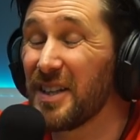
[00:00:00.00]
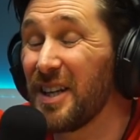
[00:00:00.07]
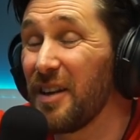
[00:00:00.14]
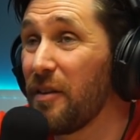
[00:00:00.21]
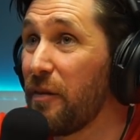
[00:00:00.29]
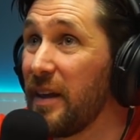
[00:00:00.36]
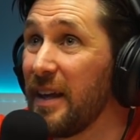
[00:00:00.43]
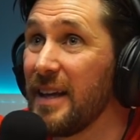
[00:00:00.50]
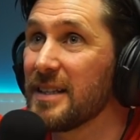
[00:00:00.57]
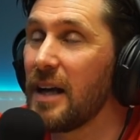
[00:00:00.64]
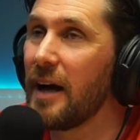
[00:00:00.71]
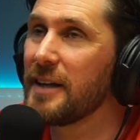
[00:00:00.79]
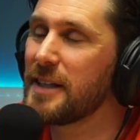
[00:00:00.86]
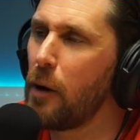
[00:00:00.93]
see, the thing is,
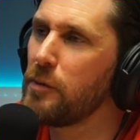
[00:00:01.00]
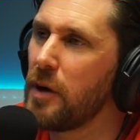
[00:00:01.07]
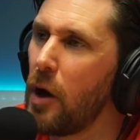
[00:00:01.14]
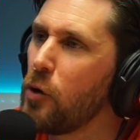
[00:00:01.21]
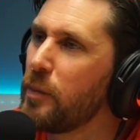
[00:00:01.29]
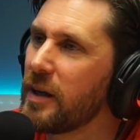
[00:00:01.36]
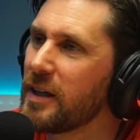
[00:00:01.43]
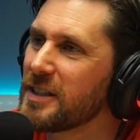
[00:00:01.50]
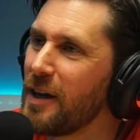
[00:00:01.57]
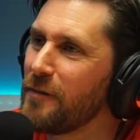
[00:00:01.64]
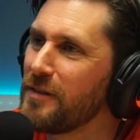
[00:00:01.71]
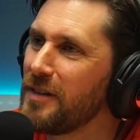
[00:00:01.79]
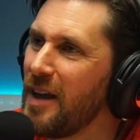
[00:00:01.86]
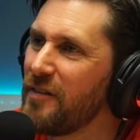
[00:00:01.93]
I don't know because
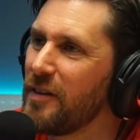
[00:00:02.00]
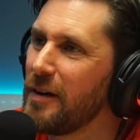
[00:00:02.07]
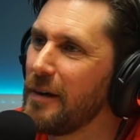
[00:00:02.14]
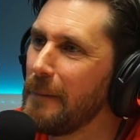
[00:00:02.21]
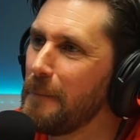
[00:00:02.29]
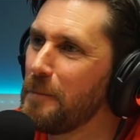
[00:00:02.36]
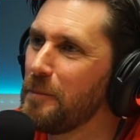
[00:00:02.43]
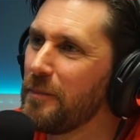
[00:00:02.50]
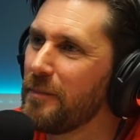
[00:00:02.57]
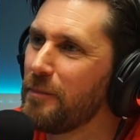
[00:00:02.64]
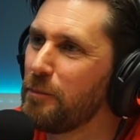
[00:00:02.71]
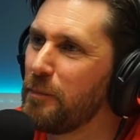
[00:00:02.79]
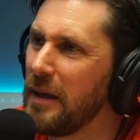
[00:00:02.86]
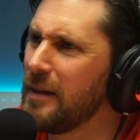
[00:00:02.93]
I've never
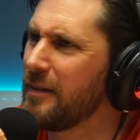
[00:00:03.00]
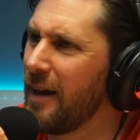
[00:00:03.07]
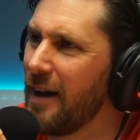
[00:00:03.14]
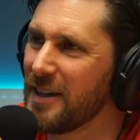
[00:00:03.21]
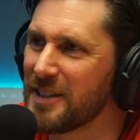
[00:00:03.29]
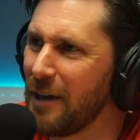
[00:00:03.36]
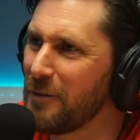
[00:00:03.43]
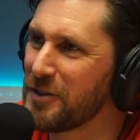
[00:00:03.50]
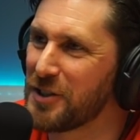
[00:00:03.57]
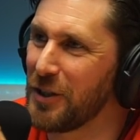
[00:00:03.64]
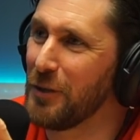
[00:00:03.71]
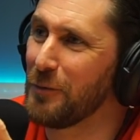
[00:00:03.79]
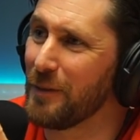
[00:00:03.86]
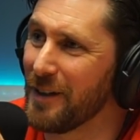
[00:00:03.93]
been there. Sounds
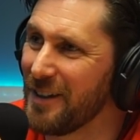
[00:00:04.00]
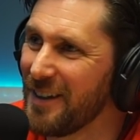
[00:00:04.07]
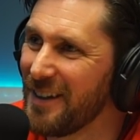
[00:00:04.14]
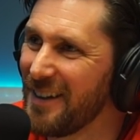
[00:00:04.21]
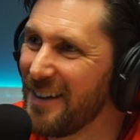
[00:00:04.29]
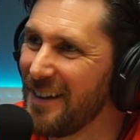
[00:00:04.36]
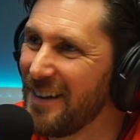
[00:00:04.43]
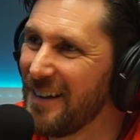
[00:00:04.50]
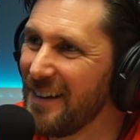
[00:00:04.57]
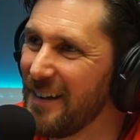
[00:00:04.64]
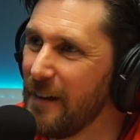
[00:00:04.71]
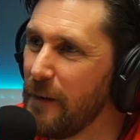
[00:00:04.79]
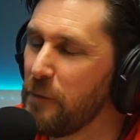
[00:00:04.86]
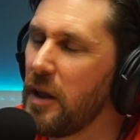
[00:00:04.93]
stupid. What, New
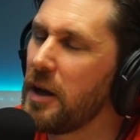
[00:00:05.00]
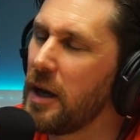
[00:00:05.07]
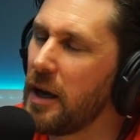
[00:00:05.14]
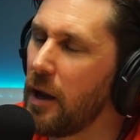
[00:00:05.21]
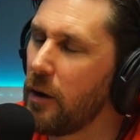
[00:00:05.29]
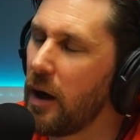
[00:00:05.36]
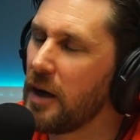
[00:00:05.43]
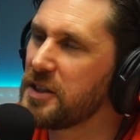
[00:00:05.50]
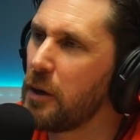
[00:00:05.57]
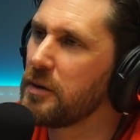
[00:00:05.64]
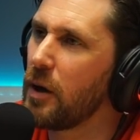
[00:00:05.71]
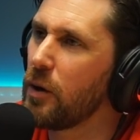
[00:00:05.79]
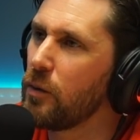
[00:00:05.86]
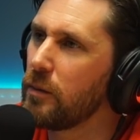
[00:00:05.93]
Zealand? No, no, no. I don't
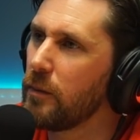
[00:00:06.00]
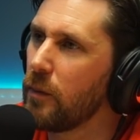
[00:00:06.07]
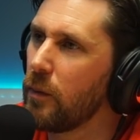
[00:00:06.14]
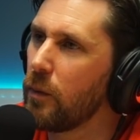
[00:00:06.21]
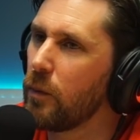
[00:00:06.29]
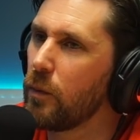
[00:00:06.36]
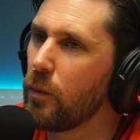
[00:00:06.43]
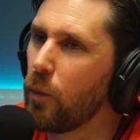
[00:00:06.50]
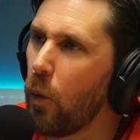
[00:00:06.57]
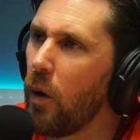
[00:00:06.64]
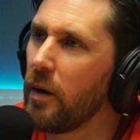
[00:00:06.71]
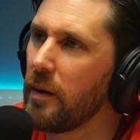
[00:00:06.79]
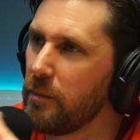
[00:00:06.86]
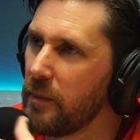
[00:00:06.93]
know
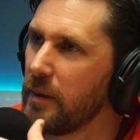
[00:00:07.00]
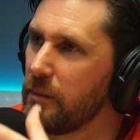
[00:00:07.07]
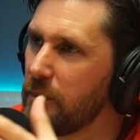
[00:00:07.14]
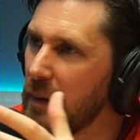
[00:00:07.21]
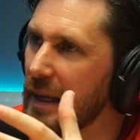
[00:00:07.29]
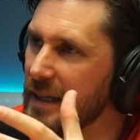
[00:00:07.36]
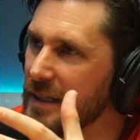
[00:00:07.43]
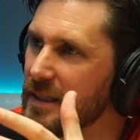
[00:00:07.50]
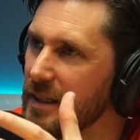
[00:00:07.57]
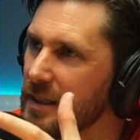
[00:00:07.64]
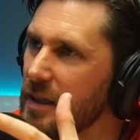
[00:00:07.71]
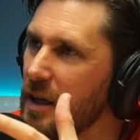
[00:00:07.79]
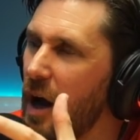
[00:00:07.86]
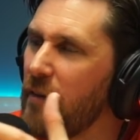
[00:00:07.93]
what place. Yeah,
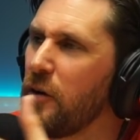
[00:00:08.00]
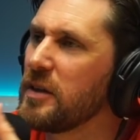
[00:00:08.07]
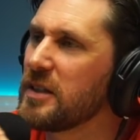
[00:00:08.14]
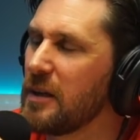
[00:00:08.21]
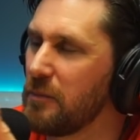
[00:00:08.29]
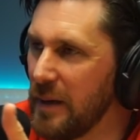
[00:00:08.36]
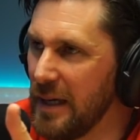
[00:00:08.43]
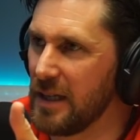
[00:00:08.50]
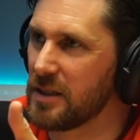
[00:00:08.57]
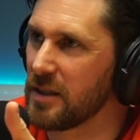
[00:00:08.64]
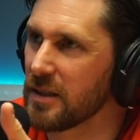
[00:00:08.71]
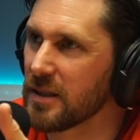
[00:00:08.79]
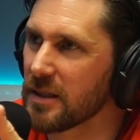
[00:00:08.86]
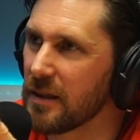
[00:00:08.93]
yeah. I've only seen
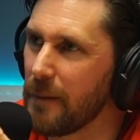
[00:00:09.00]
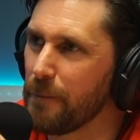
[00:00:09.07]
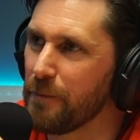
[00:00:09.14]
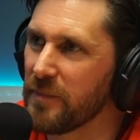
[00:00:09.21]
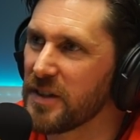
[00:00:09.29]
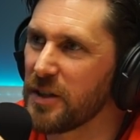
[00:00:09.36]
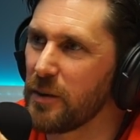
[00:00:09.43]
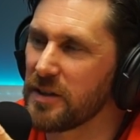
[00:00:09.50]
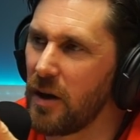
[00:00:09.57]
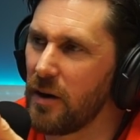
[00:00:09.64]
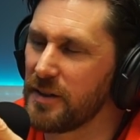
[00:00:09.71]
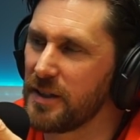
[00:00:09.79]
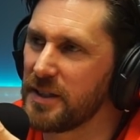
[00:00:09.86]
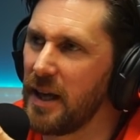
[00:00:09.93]
pictures. Yeah. So it's
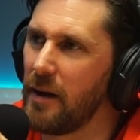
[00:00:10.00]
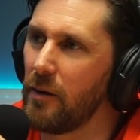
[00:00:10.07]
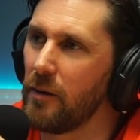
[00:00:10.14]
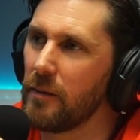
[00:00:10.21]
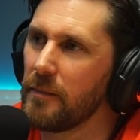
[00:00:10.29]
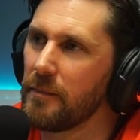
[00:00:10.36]
hard to tell.